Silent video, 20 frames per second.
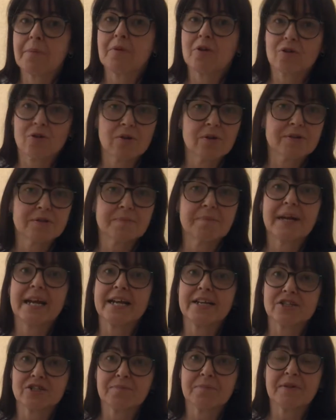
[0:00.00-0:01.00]
across
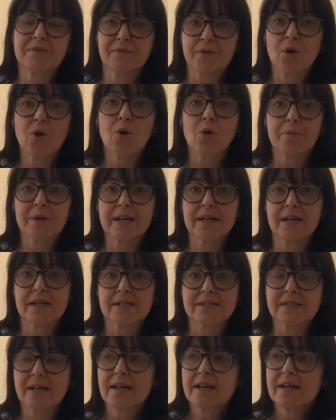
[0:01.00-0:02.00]
pitch before,
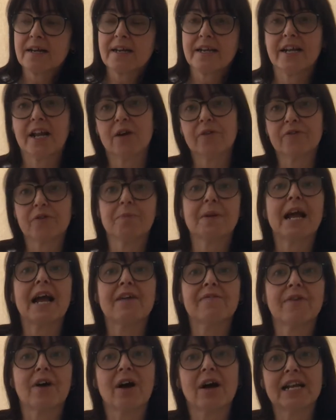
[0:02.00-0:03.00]
because if you play
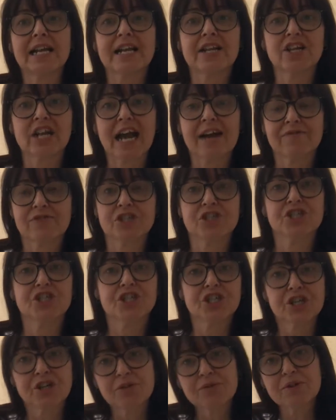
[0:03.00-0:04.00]
a violin you have to
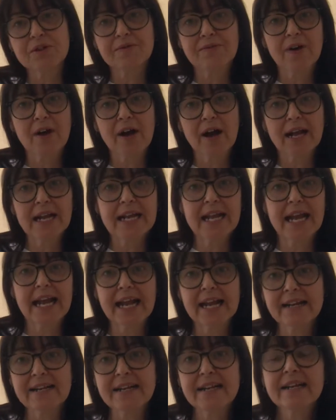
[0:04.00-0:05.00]
tune the
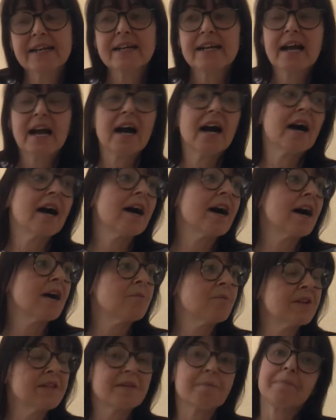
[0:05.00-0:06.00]
violin, and
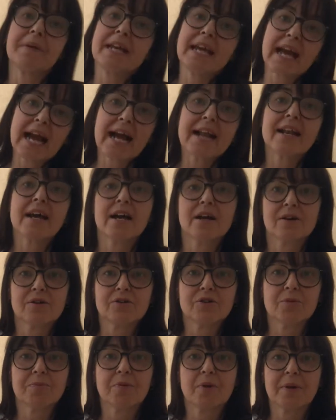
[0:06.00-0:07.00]
with the piano
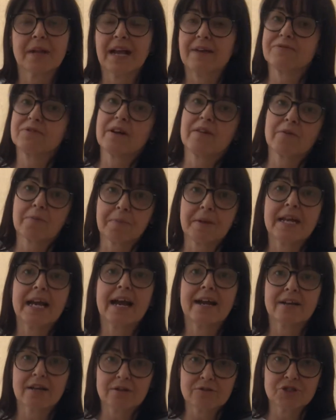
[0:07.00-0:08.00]
you probably have to have a
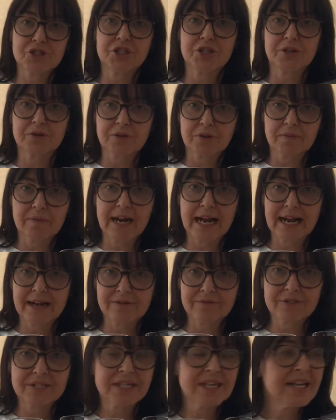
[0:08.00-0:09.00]
piano tune
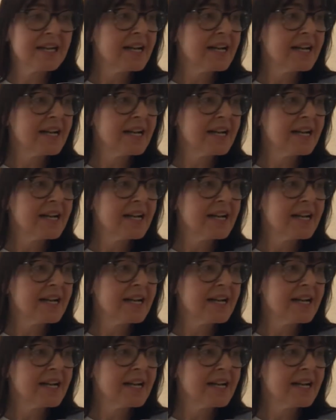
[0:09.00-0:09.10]
around.